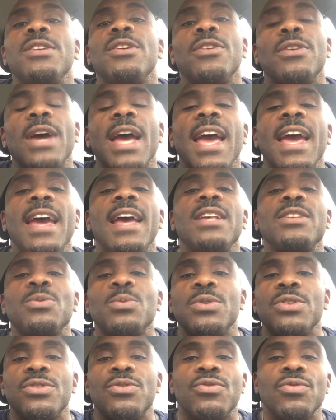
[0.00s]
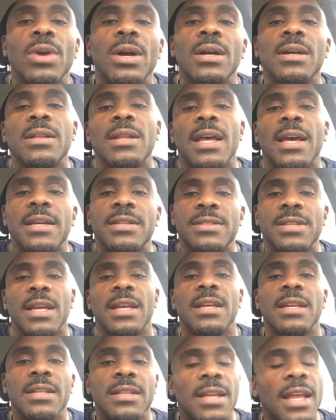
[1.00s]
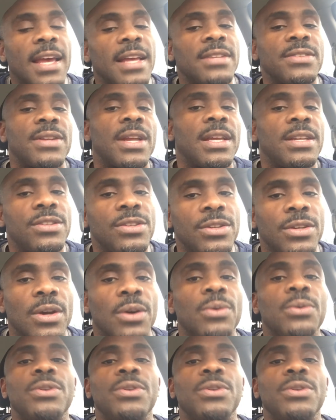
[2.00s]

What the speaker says: Your ass was drunk last night at last night's show.